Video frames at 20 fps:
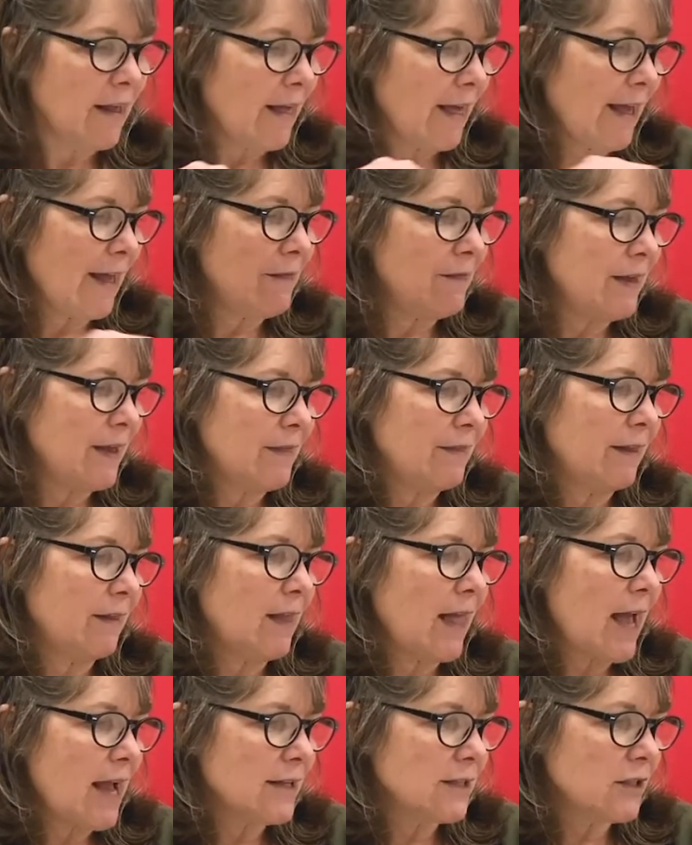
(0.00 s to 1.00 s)
And then the
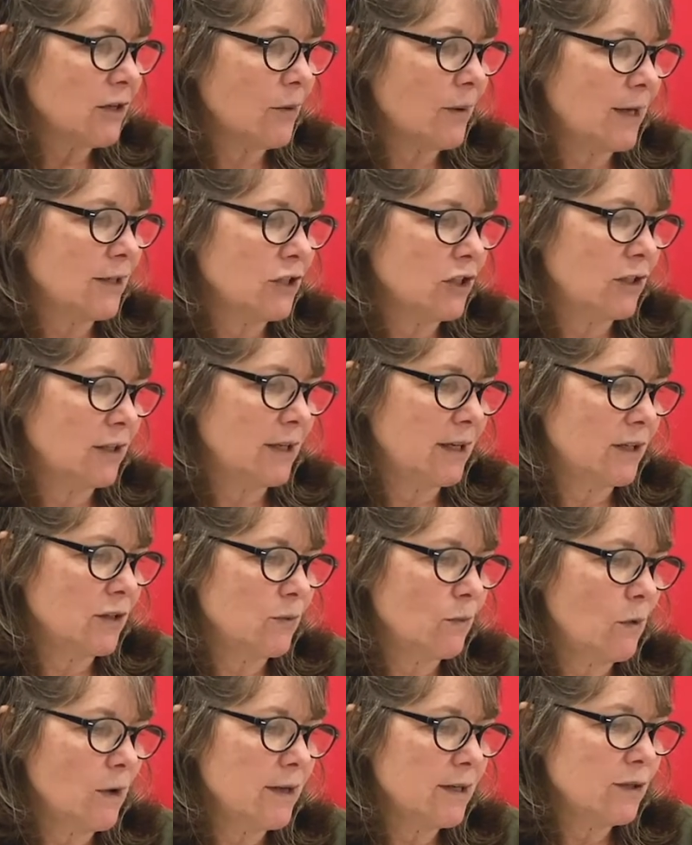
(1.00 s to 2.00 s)
last question is,
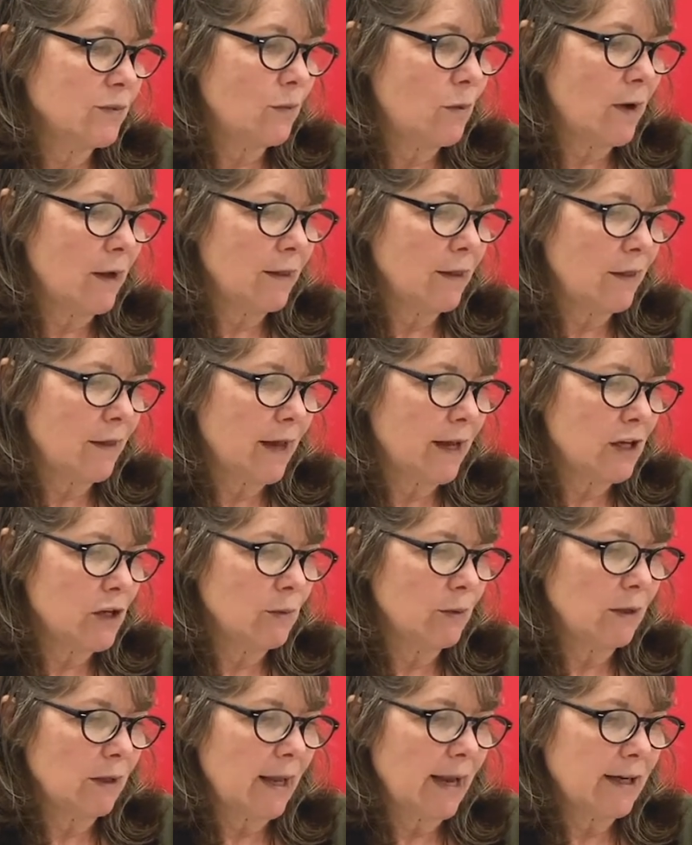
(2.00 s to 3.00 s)
what is one thing you
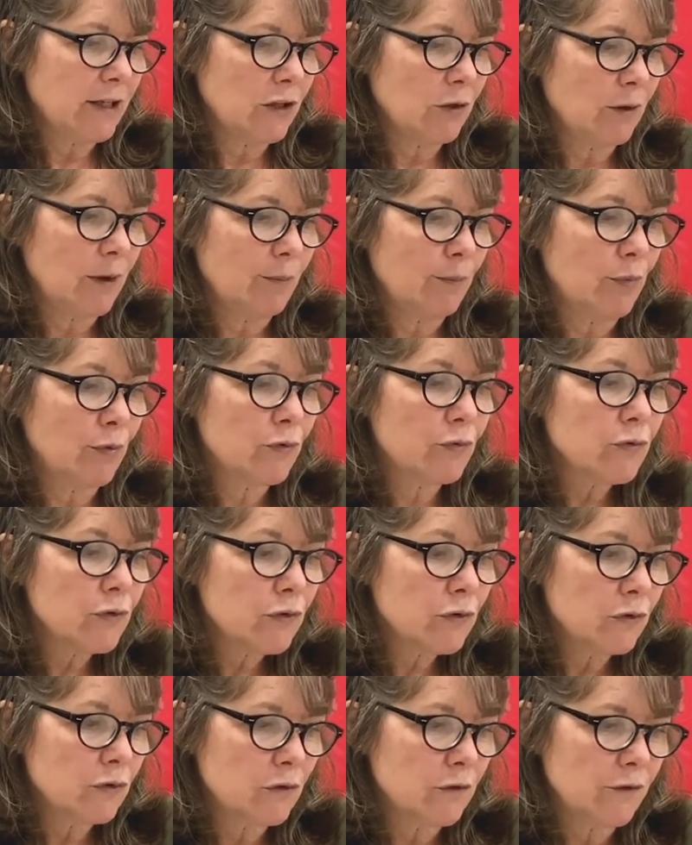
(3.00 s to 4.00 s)
would like to
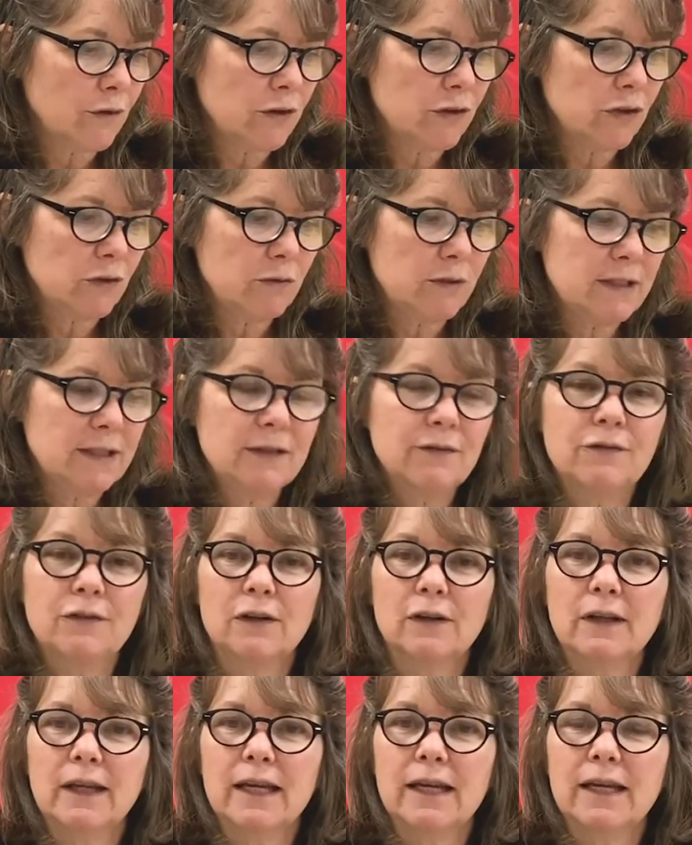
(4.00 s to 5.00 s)
improve or do
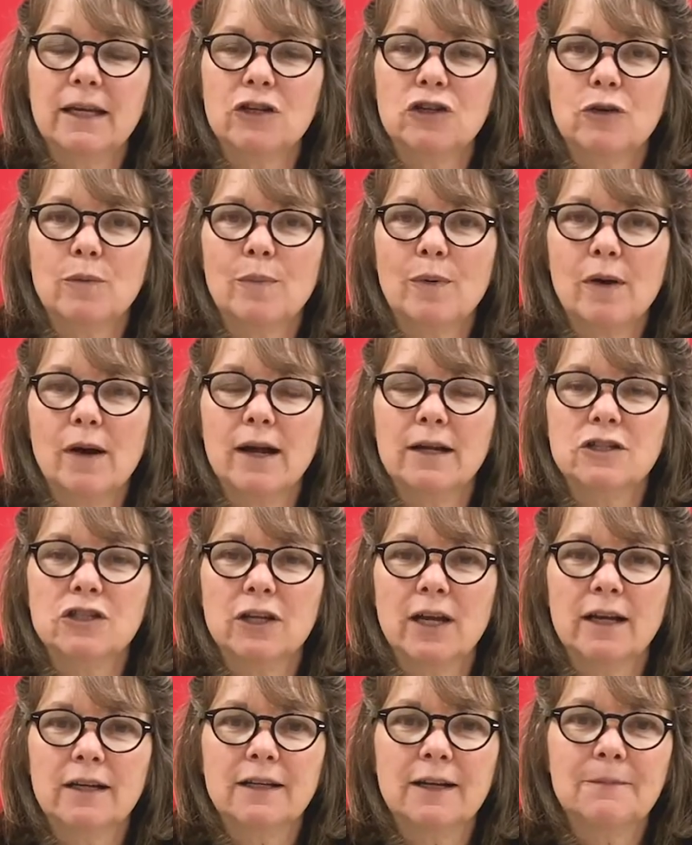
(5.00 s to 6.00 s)
differently in your
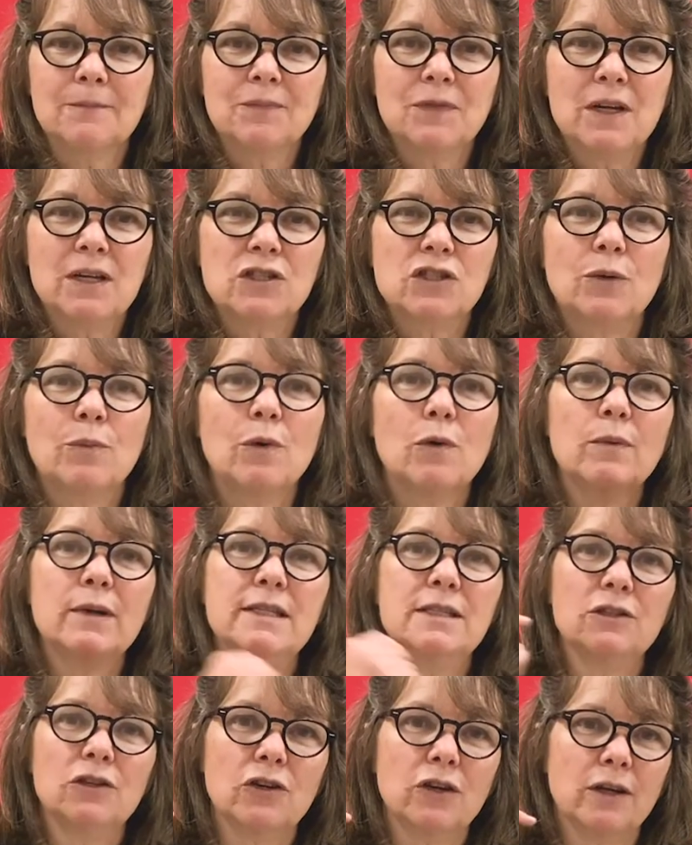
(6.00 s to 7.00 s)
project? So we're always
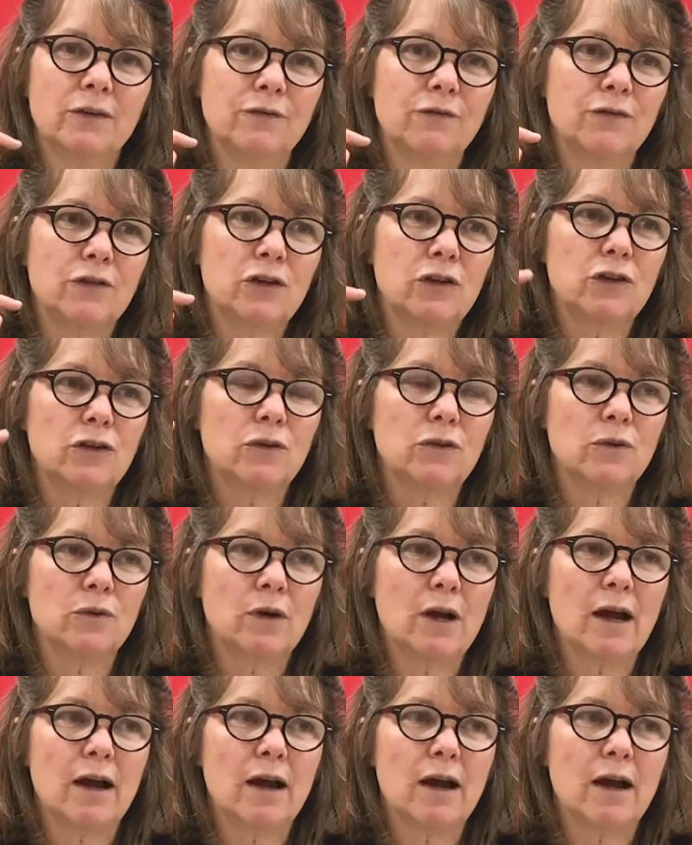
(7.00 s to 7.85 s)
looking for you.